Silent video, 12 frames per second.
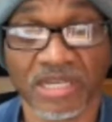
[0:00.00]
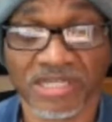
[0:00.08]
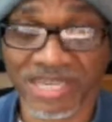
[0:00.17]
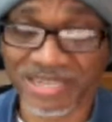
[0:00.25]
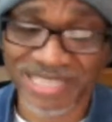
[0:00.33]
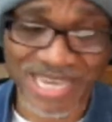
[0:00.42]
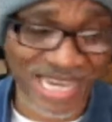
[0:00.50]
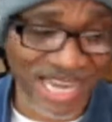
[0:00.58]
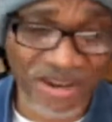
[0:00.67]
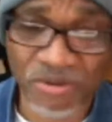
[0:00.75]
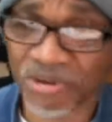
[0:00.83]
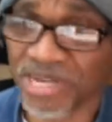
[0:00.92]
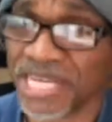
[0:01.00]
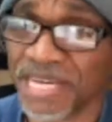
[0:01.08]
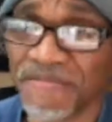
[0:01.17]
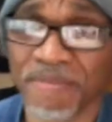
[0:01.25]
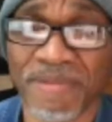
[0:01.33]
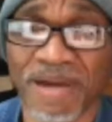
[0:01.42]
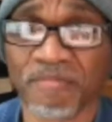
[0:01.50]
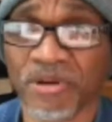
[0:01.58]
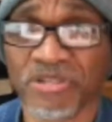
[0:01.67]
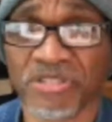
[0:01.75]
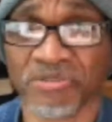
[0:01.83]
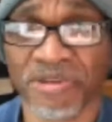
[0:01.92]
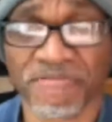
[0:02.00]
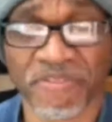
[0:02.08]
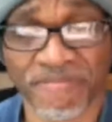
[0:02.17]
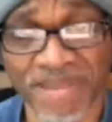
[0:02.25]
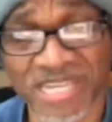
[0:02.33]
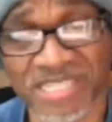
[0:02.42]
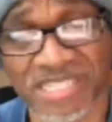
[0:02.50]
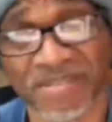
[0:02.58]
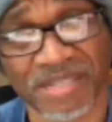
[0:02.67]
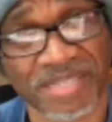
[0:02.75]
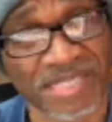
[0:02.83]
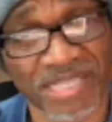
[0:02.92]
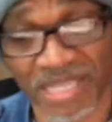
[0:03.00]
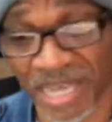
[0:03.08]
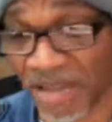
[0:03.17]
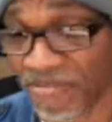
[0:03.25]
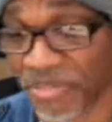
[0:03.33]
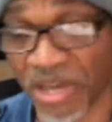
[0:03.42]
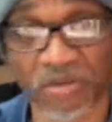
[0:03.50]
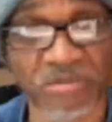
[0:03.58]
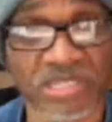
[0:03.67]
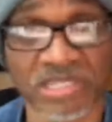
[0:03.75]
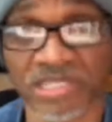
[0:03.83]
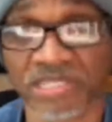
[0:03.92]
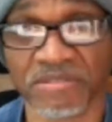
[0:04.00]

So I was like, I don't want to give them my personal information because I thought it was a